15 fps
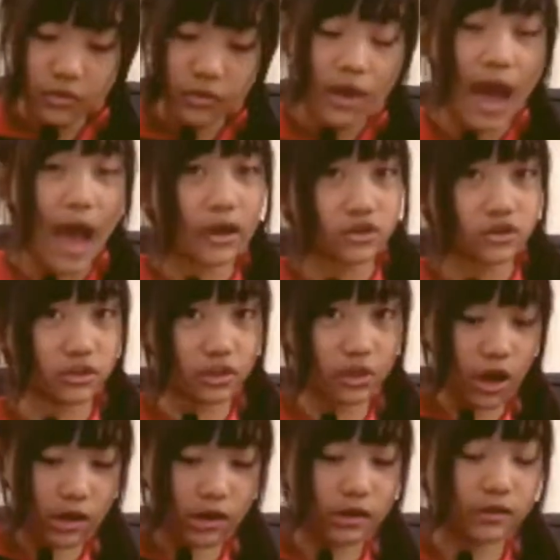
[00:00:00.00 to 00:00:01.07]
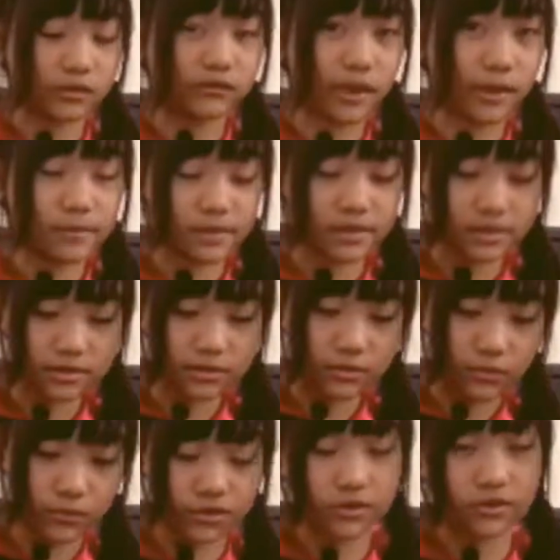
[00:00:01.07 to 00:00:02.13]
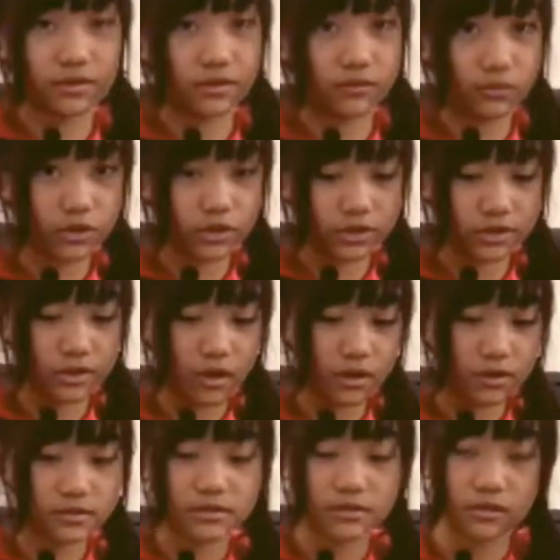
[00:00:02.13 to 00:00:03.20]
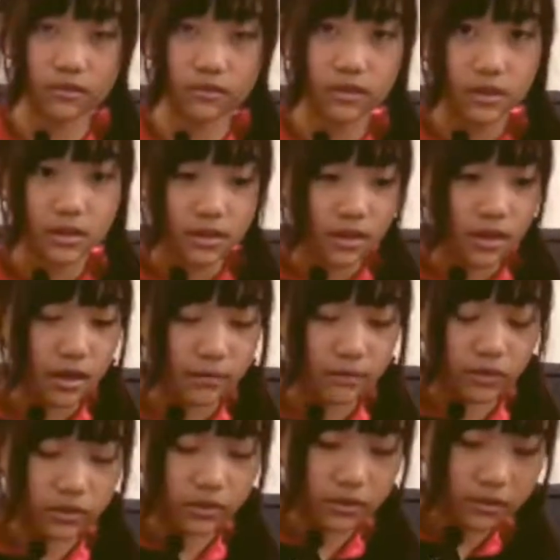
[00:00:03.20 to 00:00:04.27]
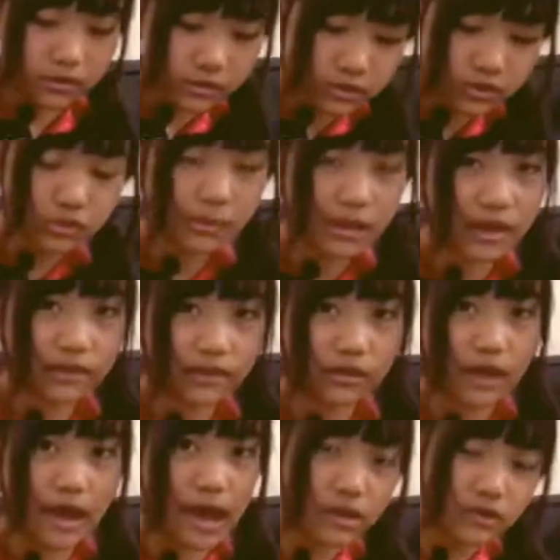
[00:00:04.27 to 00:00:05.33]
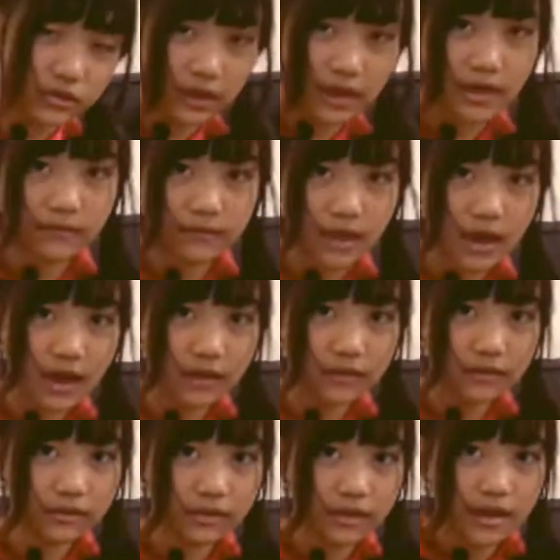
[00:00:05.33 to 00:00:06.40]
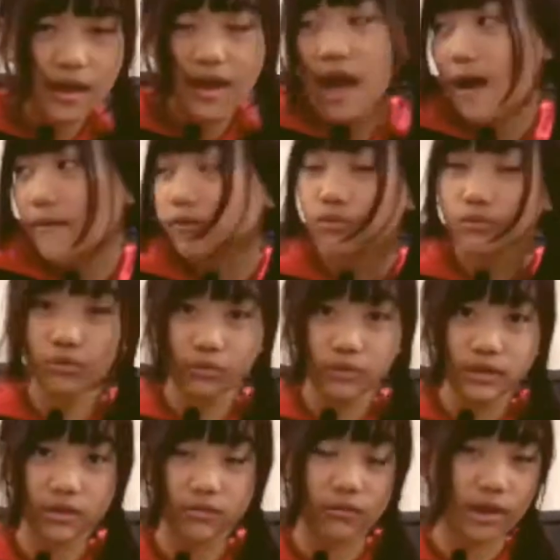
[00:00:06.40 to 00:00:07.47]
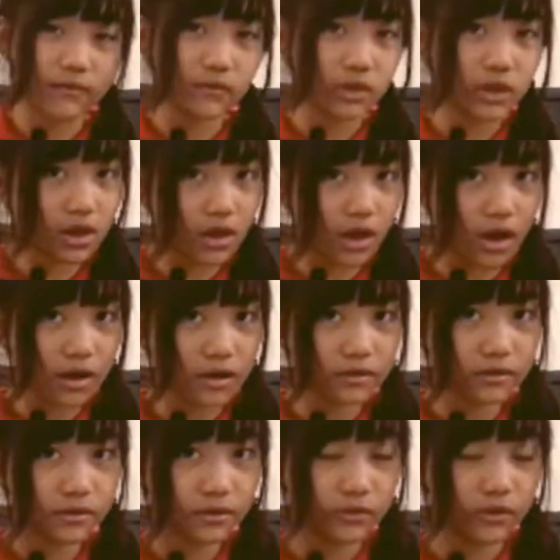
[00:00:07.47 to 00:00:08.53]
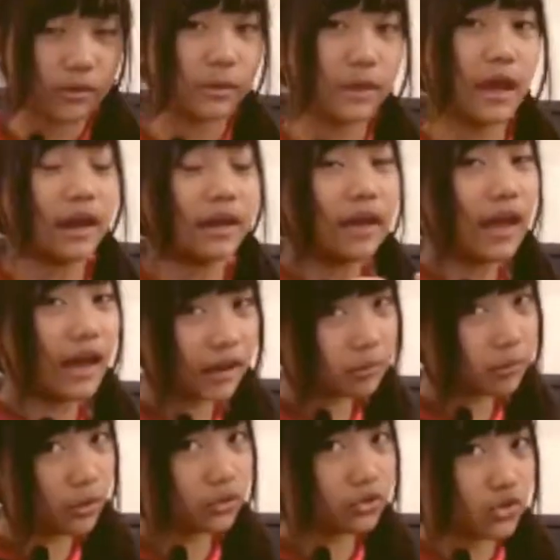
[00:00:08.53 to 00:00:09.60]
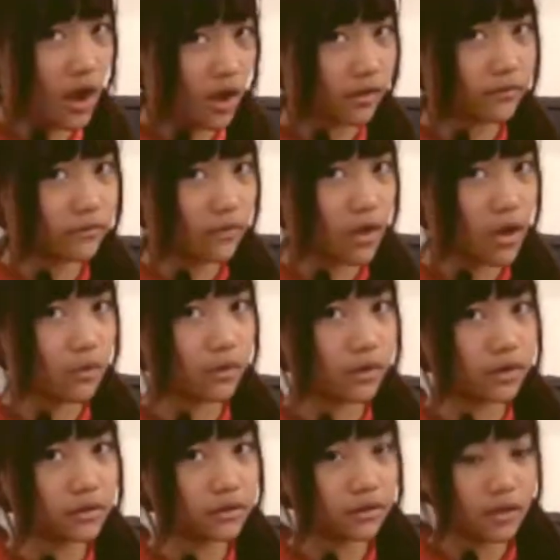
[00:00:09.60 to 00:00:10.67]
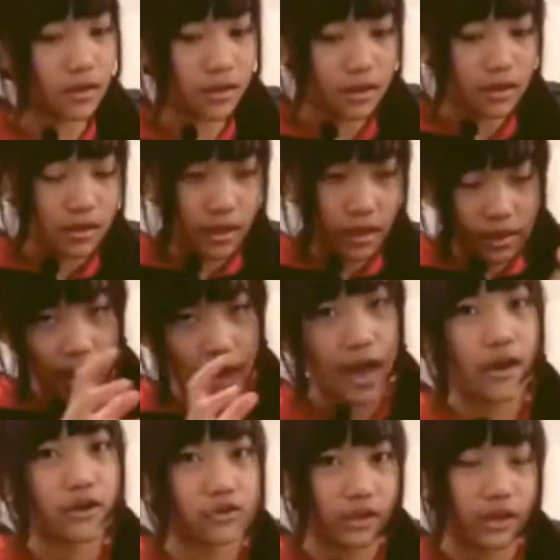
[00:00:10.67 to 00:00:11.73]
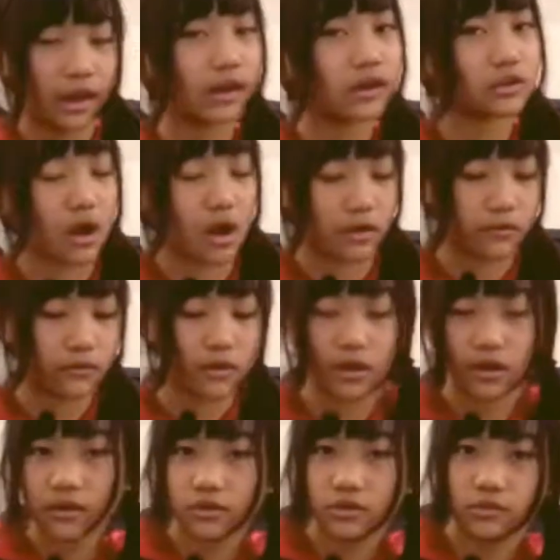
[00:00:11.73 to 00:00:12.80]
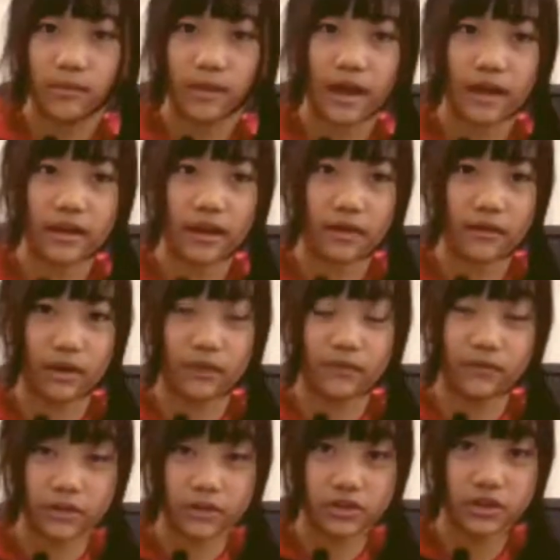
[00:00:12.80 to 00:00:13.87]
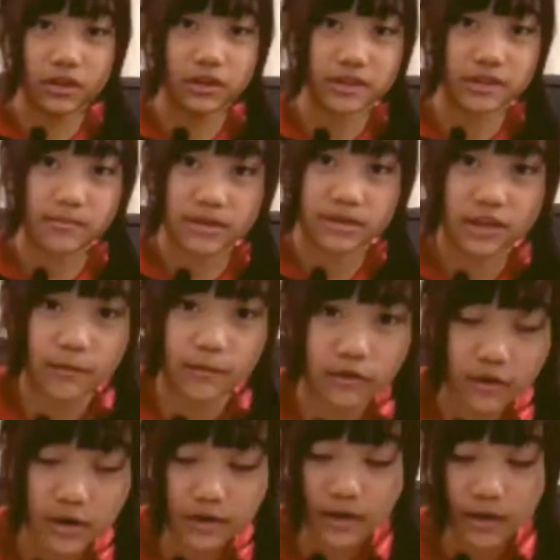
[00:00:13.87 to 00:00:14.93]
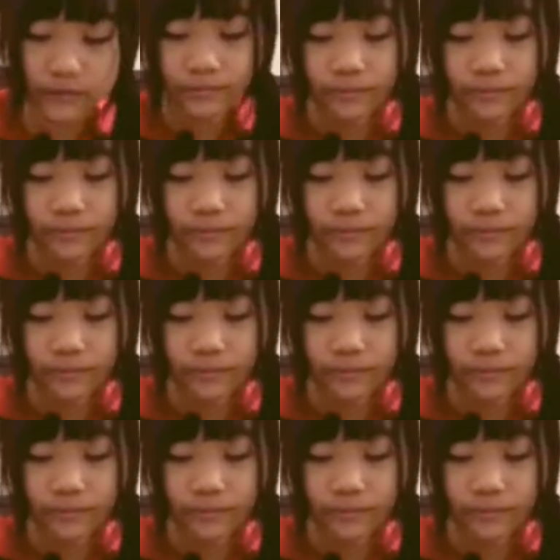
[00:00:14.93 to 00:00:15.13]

actually got on a famous Wizards and Witches card. So, I mean, too bad they don't actually have that. I have a Rowena Ravenclaw card from an edible Chocolate Frog one. Like, I actually ate a Chocolate Frog, too bad I already finished it. It's in my stomach right now.